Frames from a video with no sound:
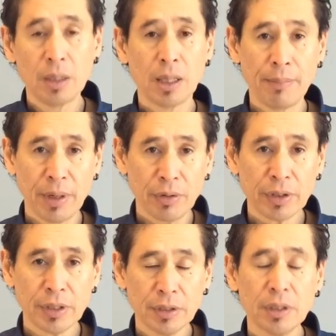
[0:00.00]

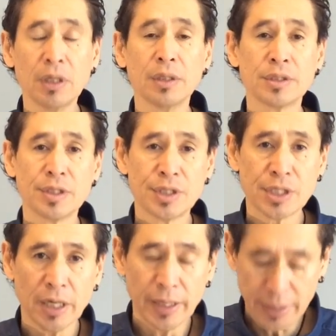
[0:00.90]
American
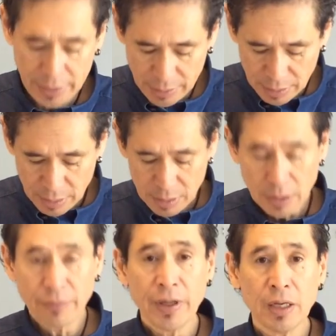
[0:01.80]
Society
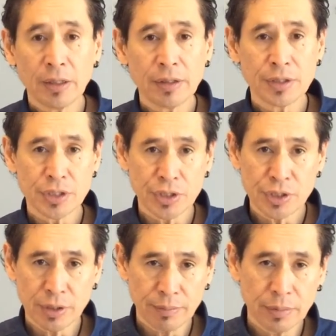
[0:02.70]
of Health
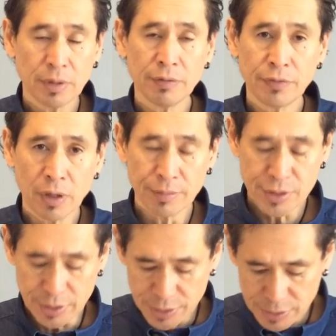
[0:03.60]
System
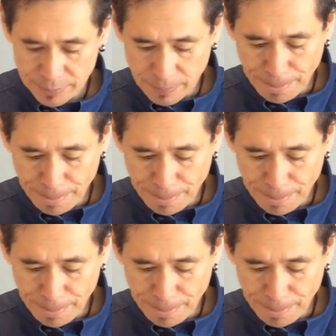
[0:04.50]
Pharmacists.